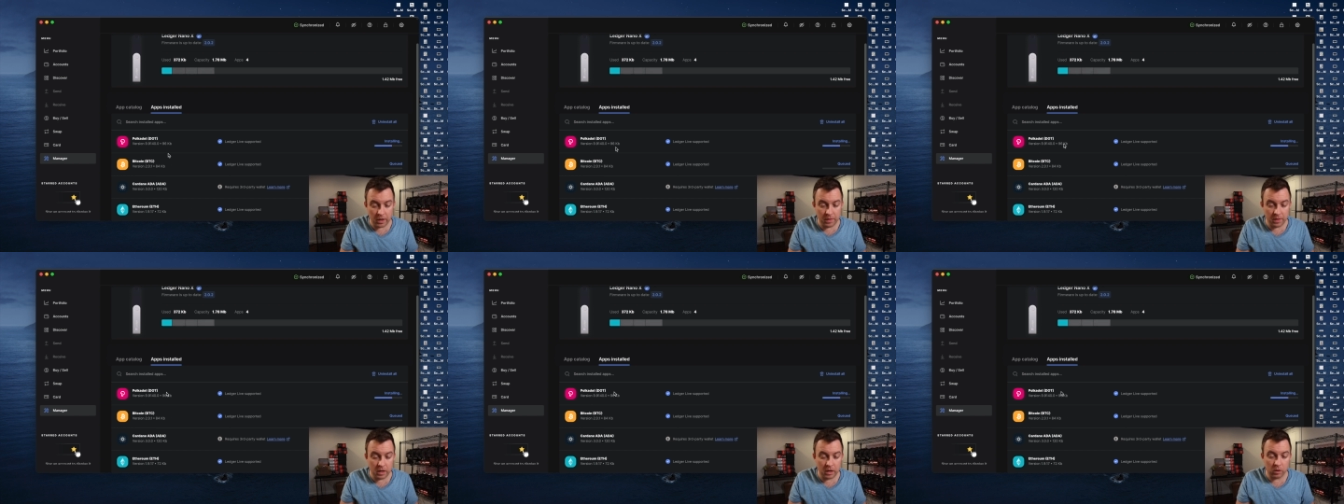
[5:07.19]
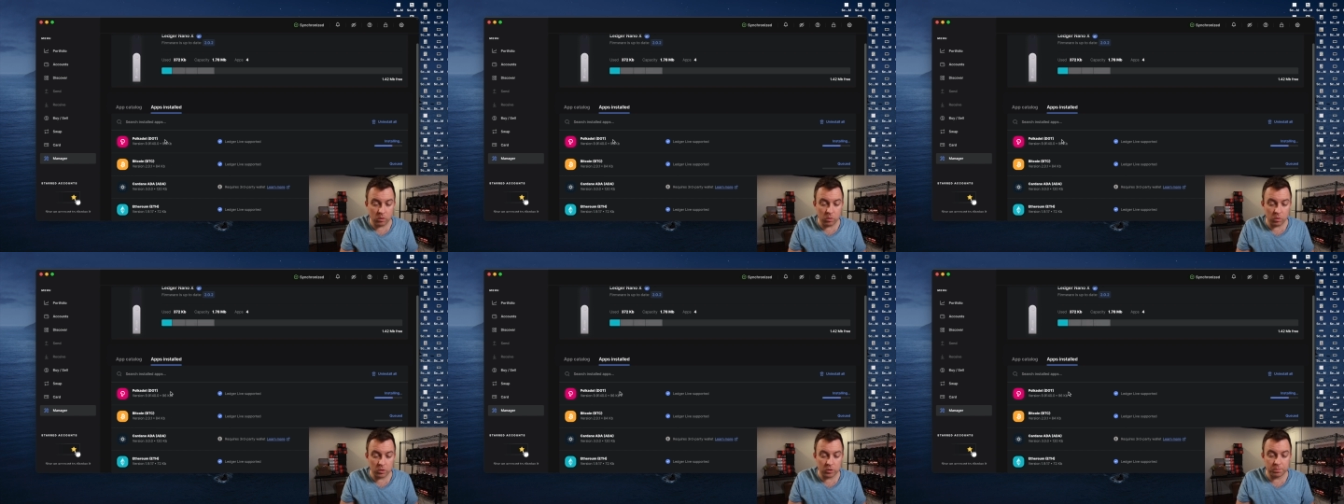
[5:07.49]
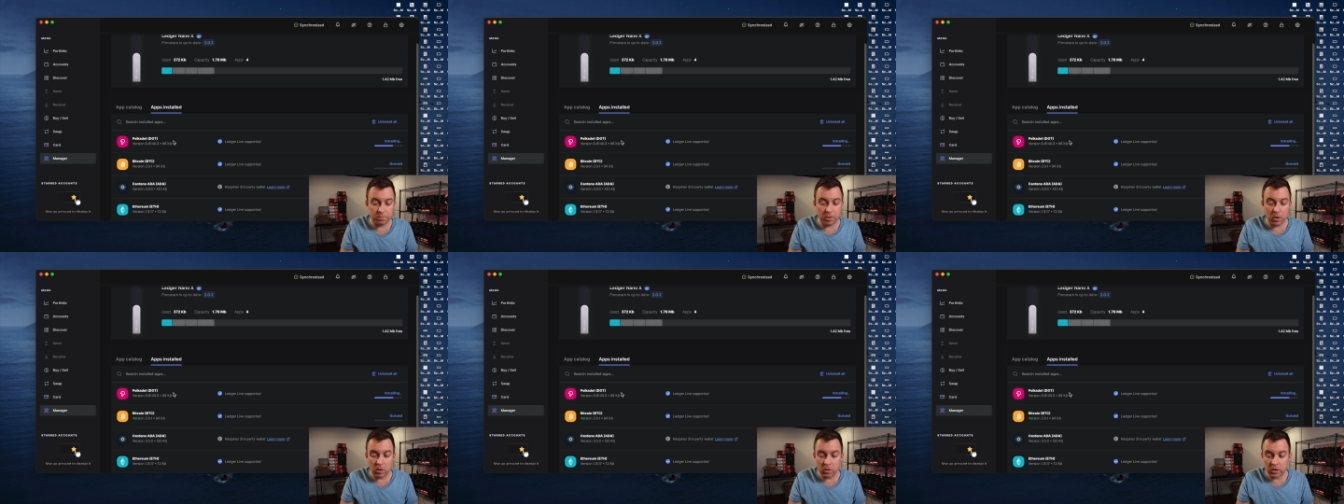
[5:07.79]
and then of
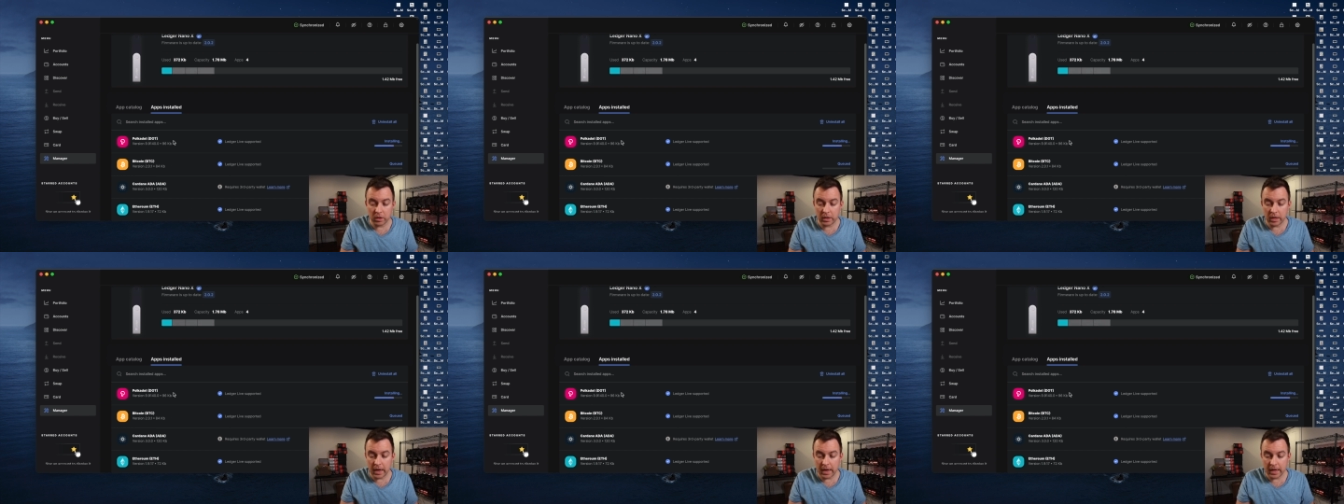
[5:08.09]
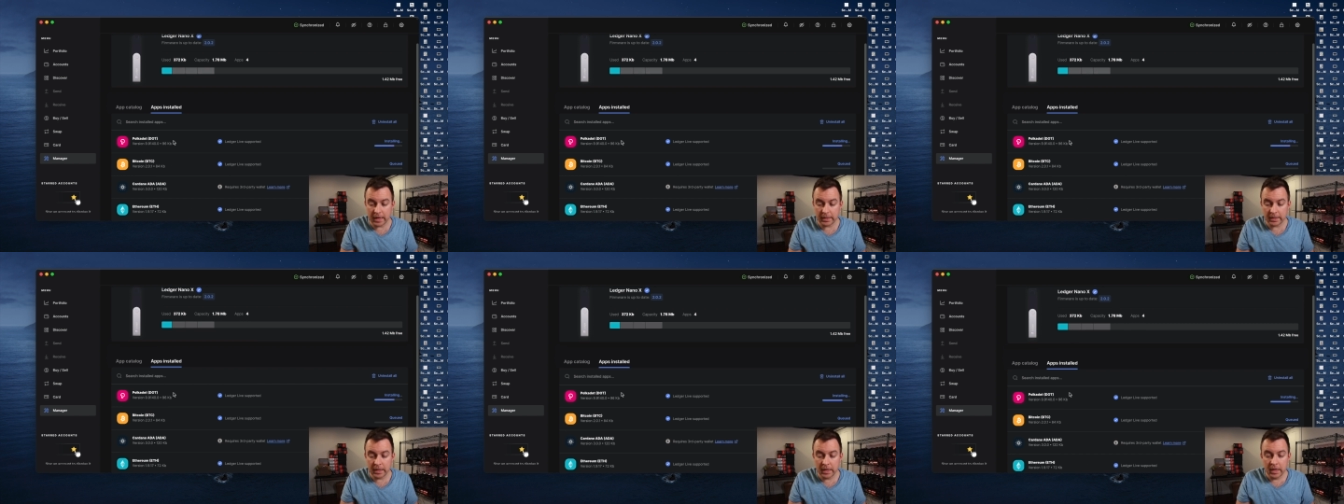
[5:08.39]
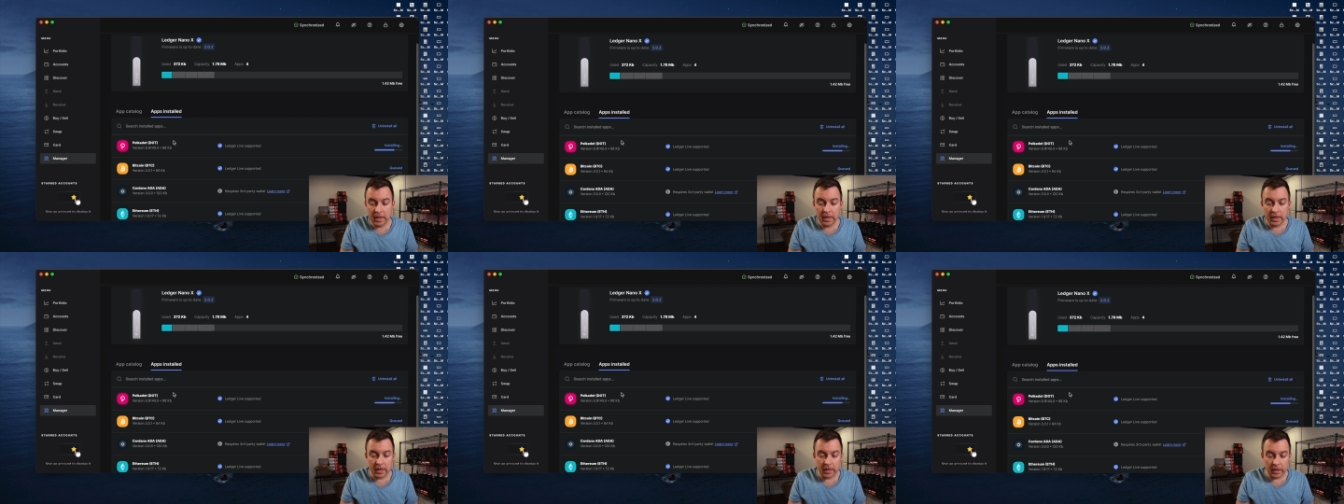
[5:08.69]
course Polkadot
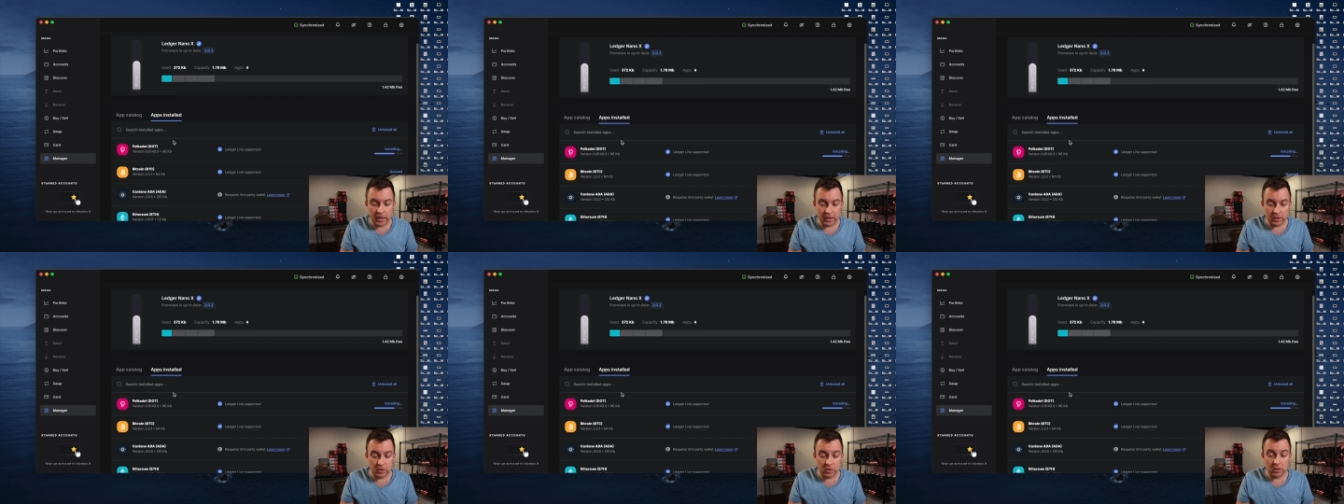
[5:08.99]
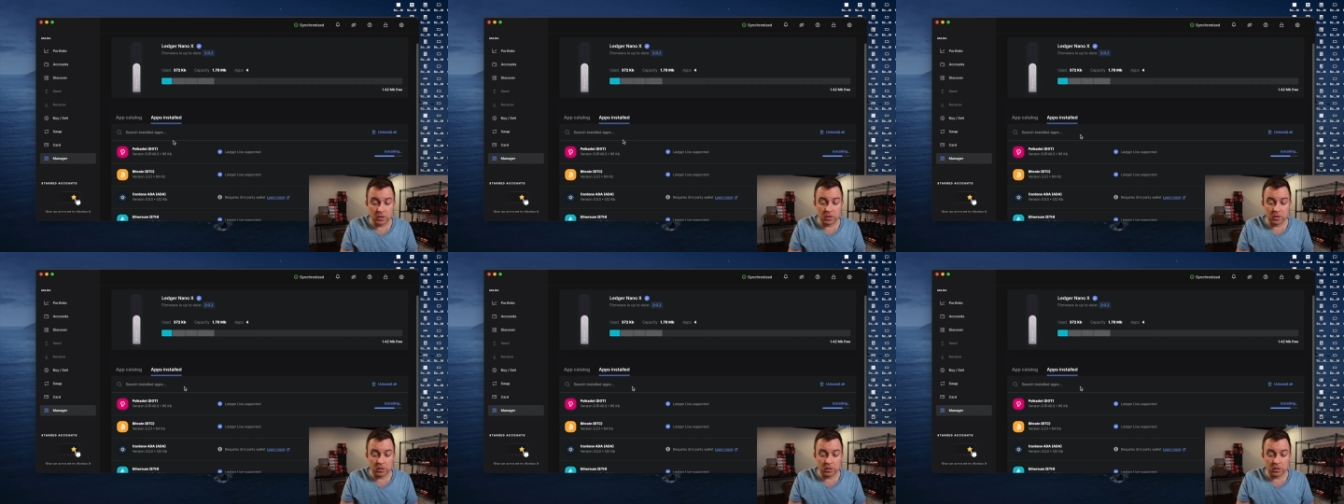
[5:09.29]
is